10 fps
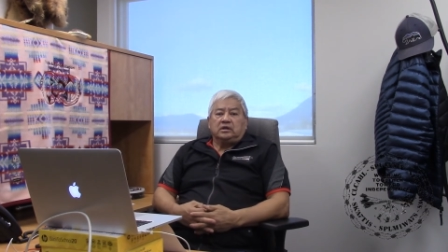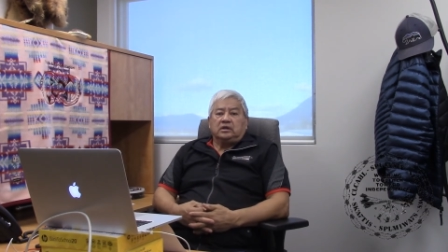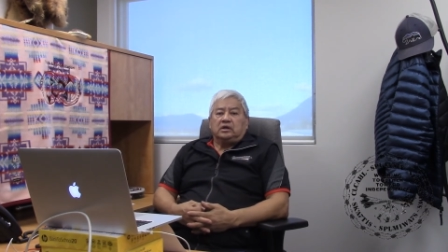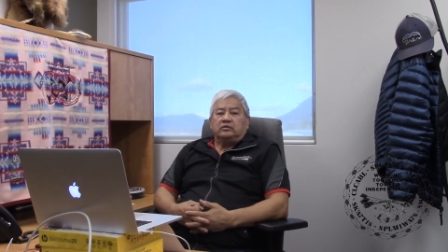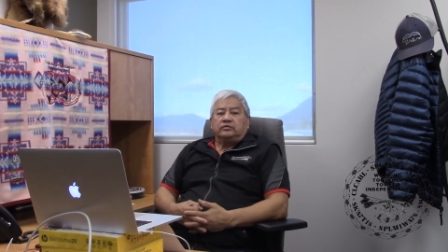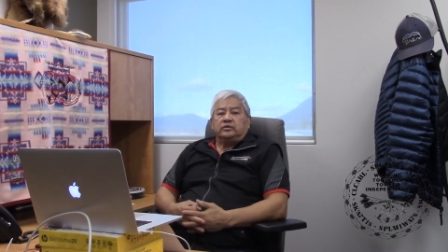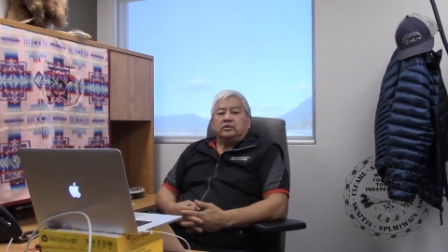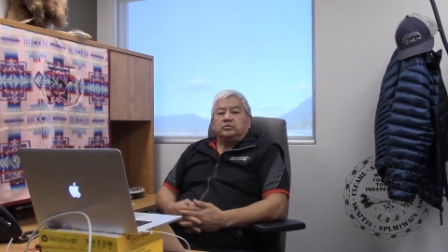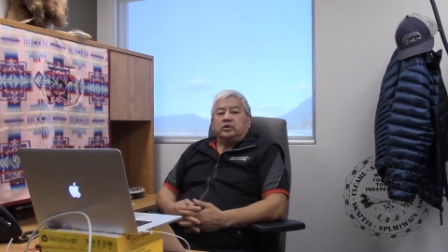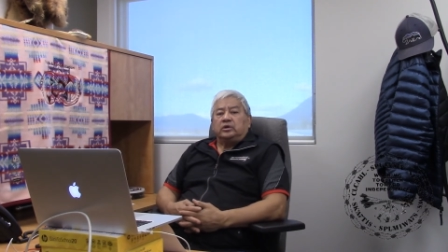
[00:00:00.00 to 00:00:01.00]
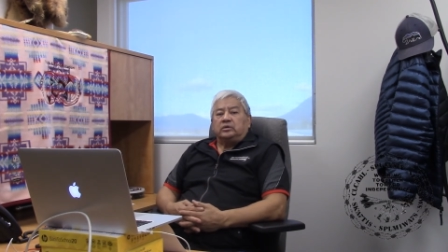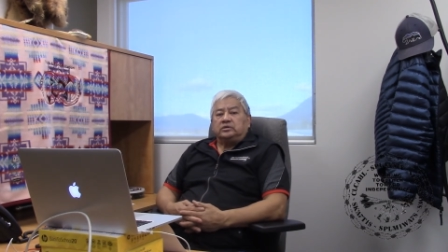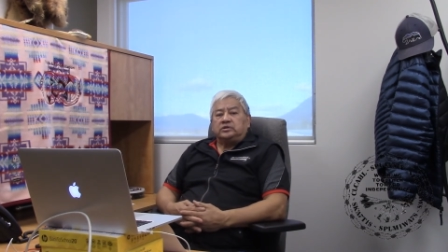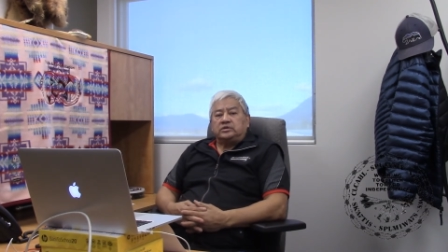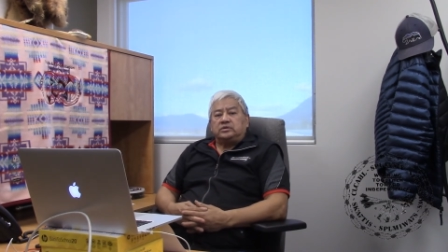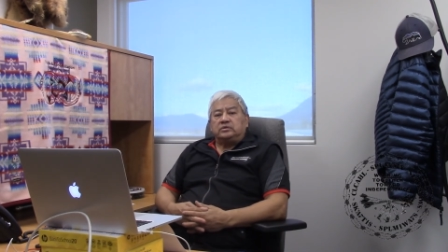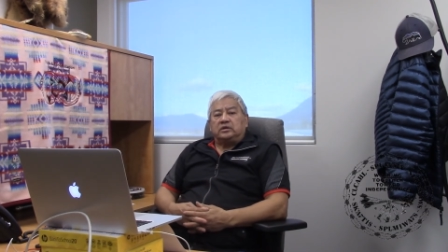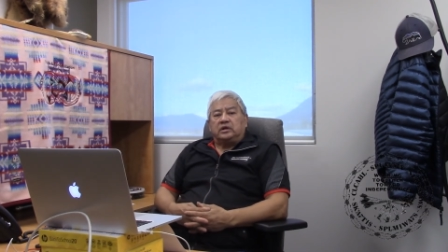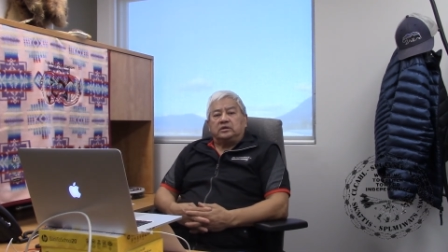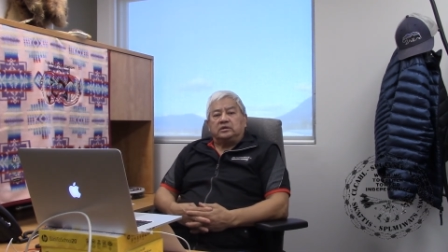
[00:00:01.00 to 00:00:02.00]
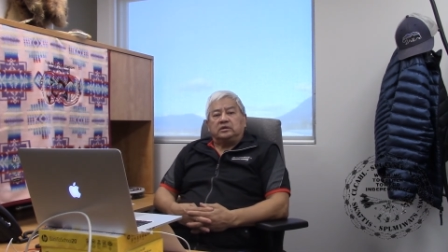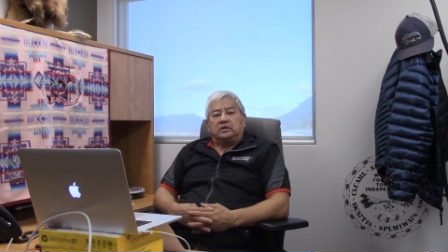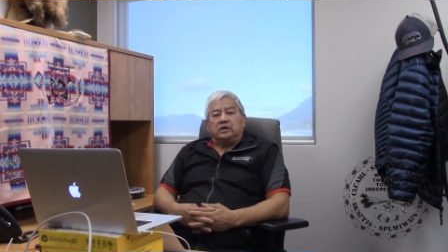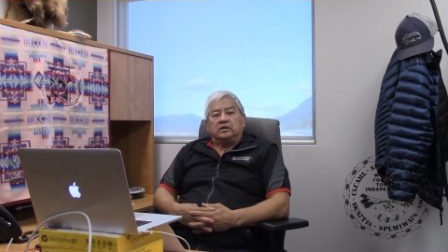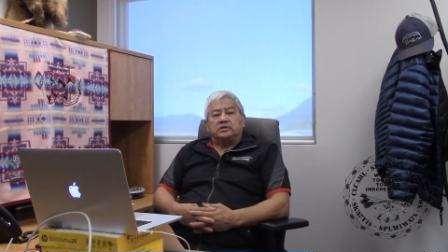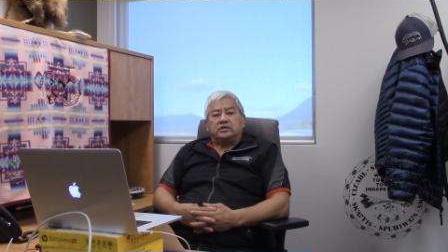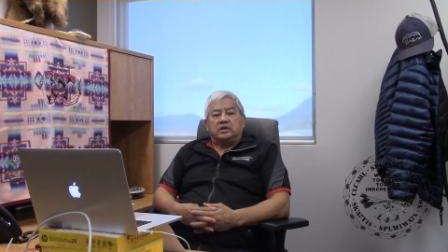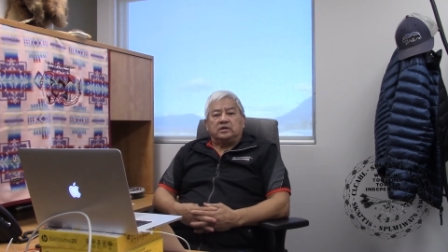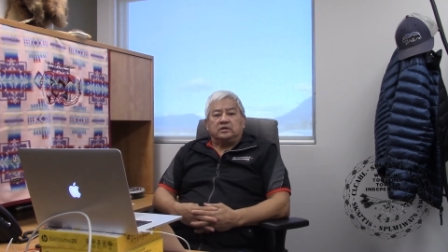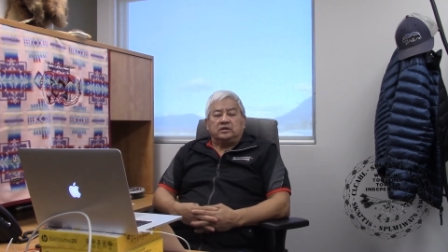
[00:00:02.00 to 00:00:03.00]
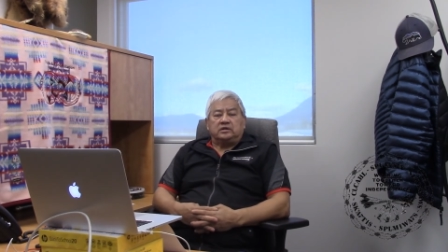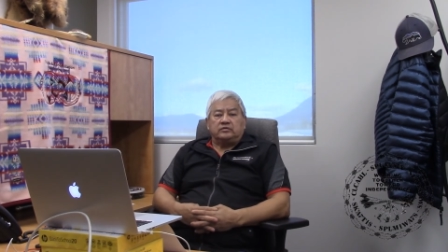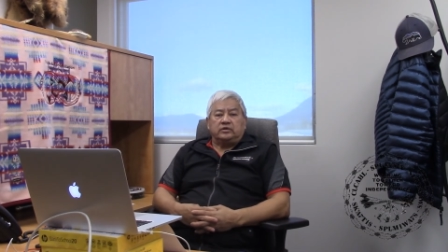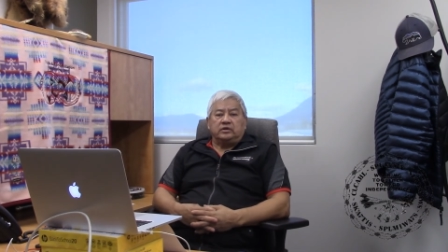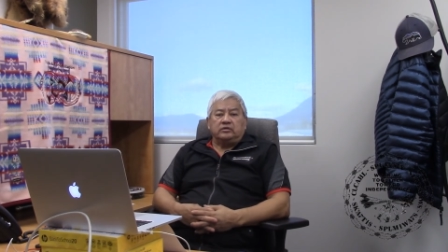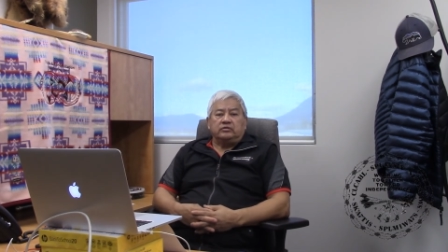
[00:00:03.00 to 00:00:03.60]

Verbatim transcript: uh, for tomorrow. Just do that and understand that is very,